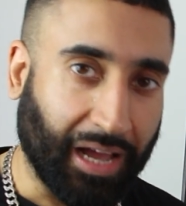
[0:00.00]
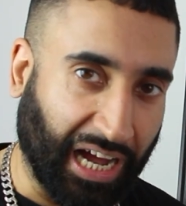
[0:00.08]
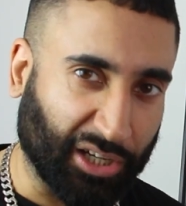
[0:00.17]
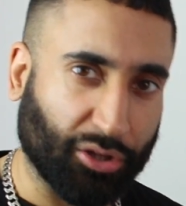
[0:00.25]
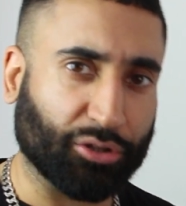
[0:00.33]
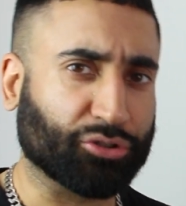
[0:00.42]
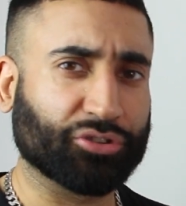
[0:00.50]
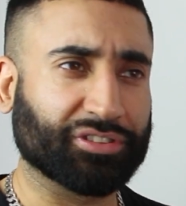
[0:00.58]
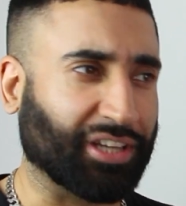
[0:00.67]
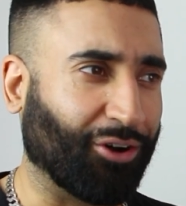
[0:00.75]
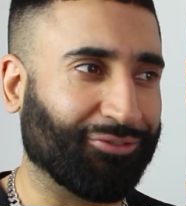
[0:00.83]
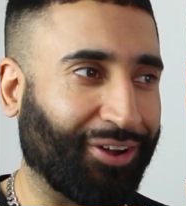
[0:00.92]
I know that doesn't
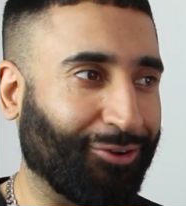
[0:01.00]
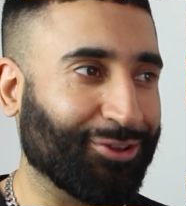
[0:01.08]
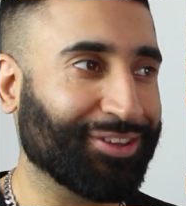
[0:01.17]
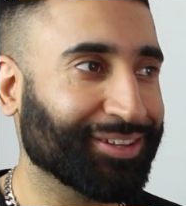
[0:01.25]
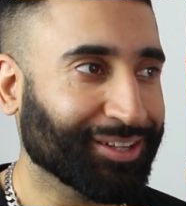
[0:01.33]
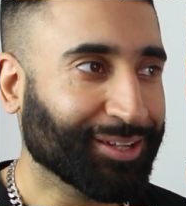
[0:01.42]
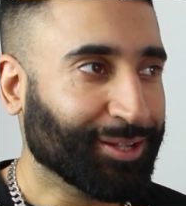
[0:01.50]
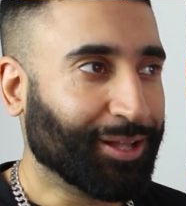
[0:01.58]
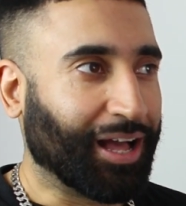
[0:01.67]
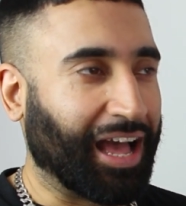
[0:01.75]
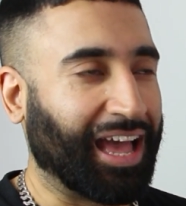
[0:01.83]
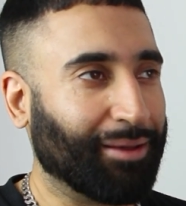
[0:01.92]
sound very
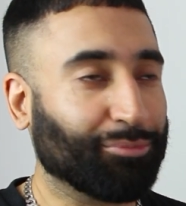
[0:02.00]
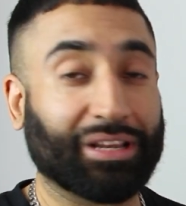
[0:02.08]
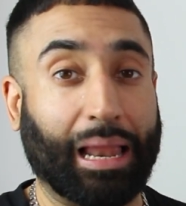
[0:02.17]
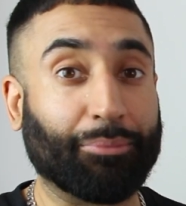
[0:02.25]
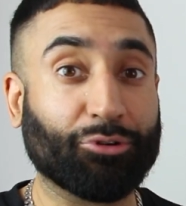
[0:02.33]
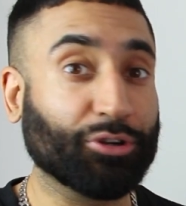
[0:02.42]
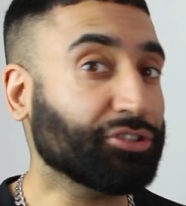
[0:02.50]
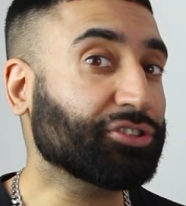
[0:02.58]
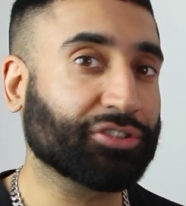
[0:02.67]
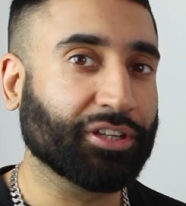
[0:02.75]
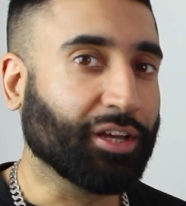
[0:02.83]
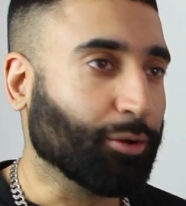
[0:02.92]

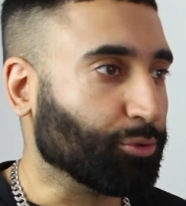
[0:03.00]
glamorous.